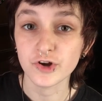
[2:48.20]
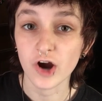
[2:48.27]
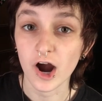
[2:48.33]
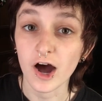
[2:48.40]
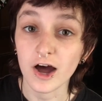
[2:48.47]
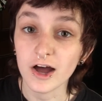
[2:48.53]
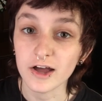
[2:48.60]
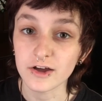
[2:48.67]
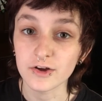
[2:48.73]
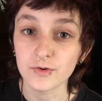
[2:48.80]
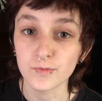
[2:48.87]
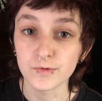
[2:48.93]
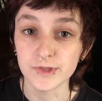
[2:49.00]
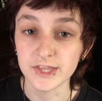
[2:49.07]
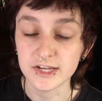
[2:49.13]
high
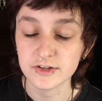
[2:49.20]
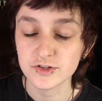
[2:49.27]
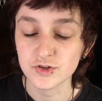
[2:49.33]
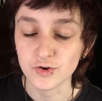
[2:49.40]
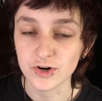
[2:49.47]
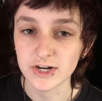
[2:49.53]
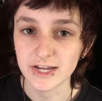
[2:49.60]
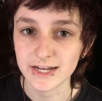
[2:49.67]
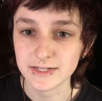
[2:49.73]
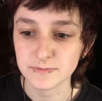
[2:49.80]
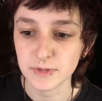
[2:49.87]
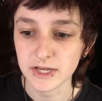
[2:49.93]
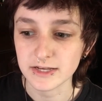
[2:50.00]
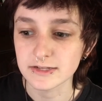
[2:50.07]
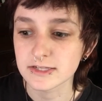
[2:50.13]
when this story takes
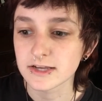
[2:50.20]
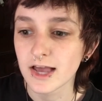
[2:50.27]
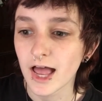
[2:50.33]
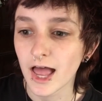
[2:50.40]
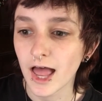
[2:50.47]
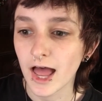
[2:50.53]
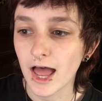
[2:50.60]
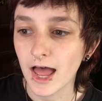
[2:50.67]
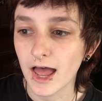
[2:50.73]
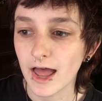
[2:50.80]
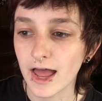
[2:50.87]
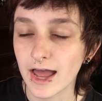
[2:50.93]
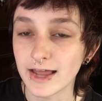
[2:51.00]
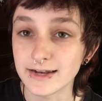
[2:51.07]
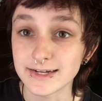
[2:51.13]
place,
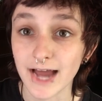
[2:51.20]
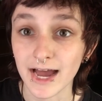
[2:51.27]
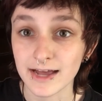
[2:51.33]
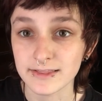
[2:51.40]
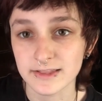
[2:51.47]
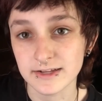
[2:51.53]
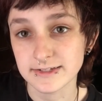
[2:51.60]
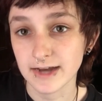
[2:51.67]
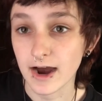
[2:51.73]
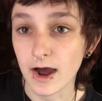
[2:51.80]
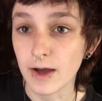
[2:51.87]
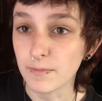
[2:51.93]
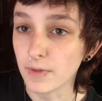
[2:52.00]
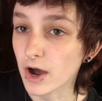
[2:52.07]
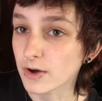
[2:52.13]
and at the
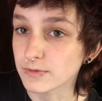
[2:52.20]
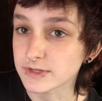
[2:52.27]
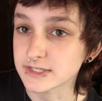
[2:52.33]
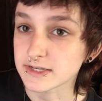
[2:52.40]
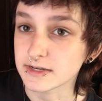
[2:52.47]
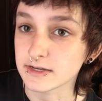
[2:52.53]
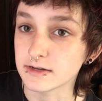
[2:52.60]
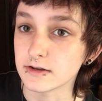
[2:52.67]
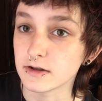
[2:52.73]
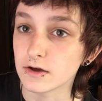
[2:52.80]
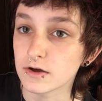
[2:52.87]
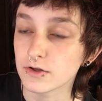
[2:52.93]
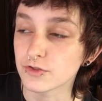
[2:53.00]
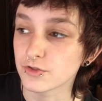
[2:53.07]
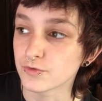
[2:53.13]
time I was in
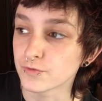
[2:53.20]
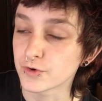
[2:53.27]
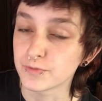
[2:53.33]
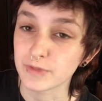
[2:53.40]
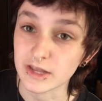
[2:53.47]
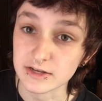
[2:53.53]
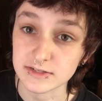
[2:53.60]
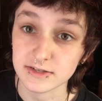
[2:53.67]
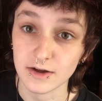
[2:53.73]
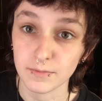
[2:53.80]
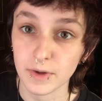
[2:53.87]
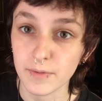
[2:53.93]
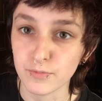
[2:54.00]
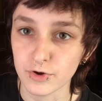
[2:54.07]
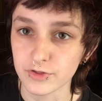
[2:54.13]
the room that's now my
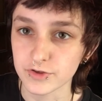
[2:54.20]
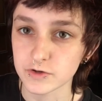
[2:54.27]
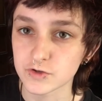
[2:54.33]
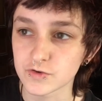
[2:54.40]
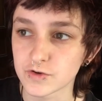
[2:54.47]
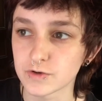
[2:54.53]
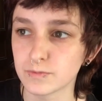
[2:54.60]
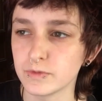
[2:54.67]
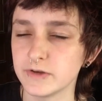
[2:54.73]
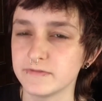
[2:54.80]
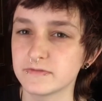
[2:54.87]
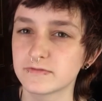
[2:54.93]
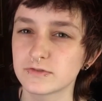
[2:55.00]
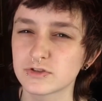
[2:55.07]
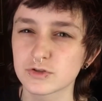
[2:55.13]
brother's room. We've
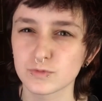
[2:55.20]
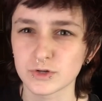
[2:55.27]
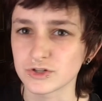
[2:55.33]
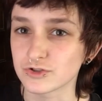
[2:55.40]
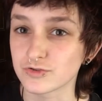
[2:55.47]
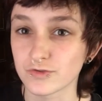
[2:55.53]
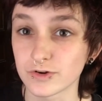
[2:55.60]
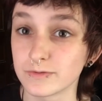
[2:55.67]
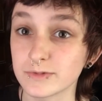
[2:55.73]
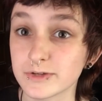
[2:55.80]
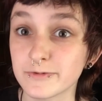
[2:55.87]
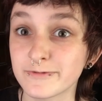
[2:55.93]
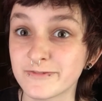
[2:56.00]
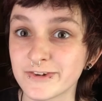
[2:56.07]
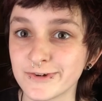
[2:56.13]
switched rooms a
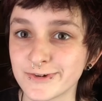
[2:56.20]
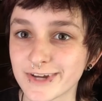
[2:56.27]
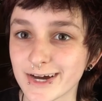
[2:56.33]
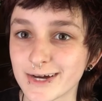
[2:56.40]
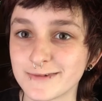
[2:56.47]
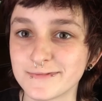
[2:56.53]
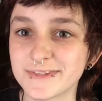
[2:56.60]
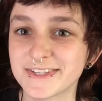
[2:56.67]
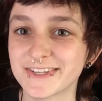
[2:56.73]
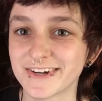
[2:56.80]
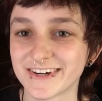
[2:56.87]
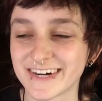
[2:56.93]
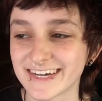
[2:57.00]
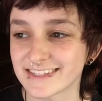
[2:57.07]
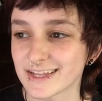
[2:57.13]
few times, so
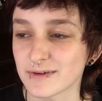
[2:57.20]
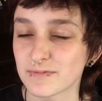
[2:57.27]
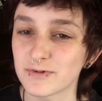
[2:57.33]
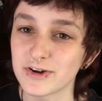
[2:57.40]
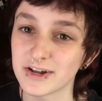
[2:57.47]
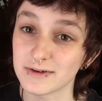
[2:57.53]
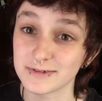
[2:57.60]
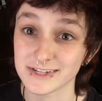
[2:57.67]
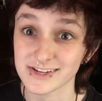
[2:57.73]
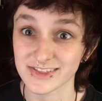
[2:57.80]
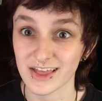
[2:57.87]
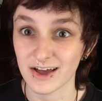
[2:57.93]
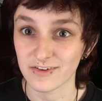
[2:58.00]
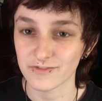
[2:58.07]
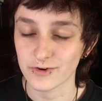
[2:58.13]
at that point I was in
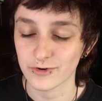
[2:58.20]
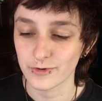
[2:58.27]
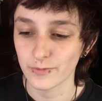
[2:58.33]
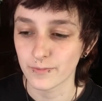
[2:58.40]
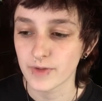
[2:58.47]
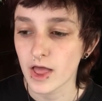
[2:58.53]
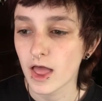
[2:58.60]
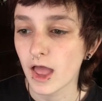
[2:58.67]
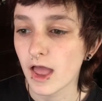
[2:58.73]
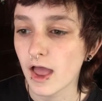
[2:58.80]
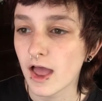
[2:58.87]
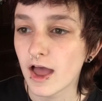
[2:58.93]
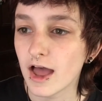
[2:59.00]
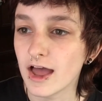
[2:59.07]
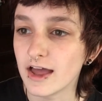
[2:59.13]
that room
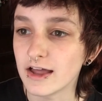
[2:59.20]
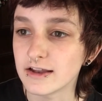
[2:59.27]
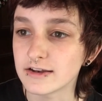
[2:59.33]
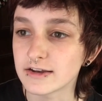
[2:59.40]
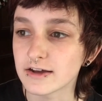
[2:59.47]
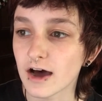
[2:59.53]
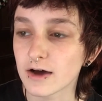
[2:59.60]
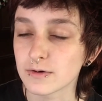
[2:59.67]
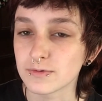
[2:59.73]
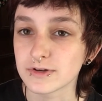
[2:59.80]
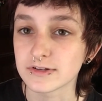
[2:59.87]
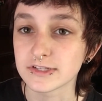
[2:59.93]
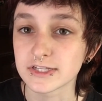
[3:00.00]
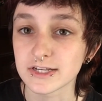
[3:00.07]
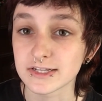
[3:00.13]
and I
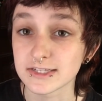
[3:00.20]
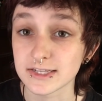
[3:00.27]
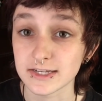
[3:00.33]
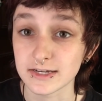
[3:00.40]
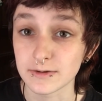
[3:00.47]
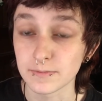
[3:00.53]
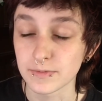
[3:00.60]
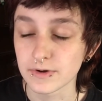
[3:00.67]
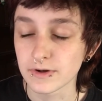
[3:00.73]
was asleep,